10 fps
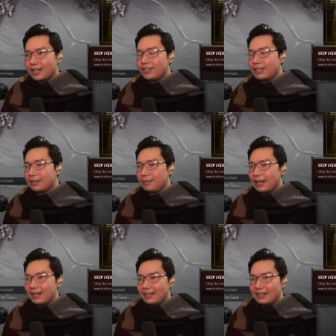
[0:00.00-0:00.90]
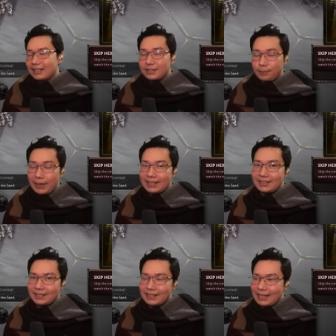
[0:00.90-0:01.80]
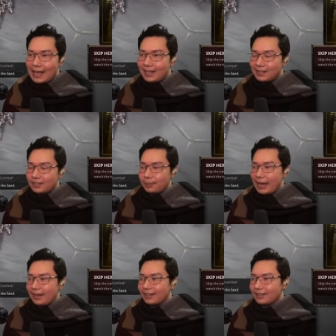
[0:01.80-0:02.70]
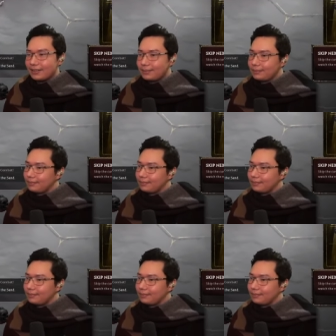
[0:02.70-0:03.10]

that you can play is basically Hell's Banker.